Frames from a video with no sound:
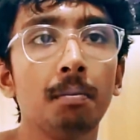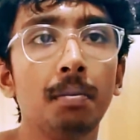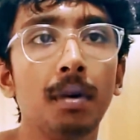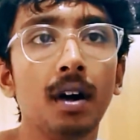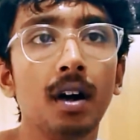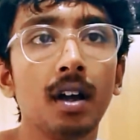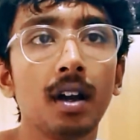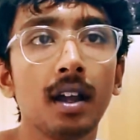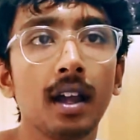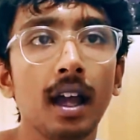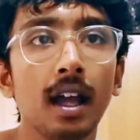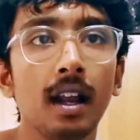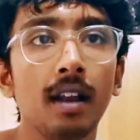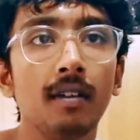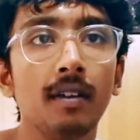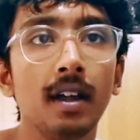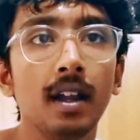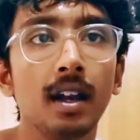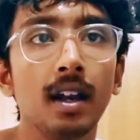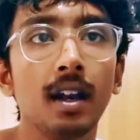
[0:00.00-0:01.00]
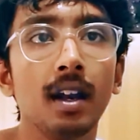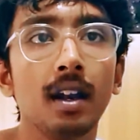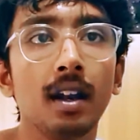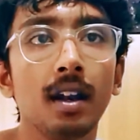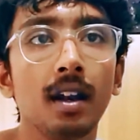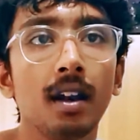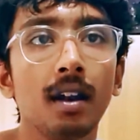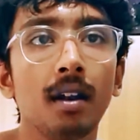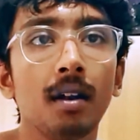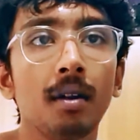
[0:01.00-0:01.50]
per Kelvin
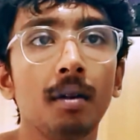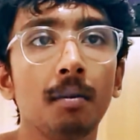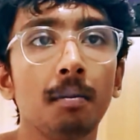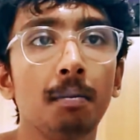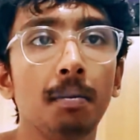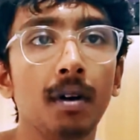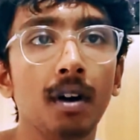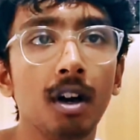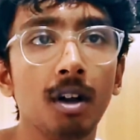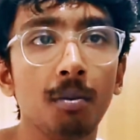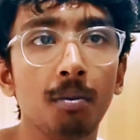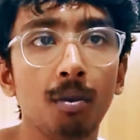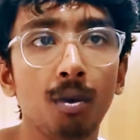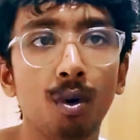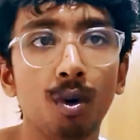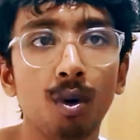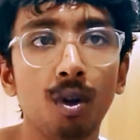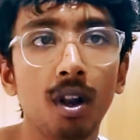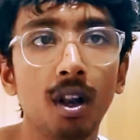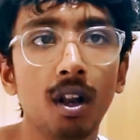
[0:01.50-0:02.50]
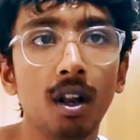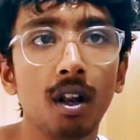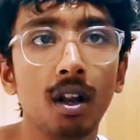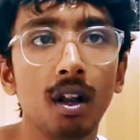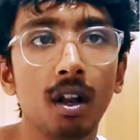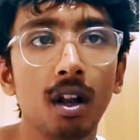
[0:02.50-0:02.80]
per mole.